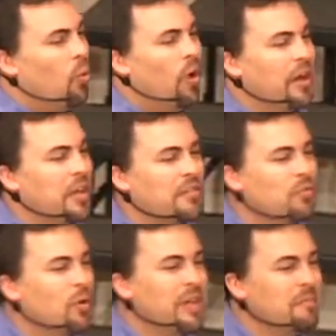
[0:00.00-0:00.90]
What if
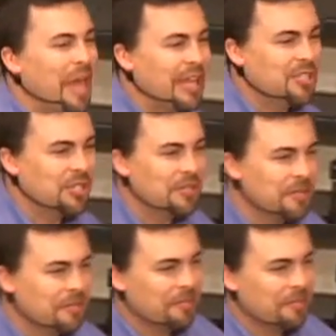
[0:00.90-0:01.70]
we imagined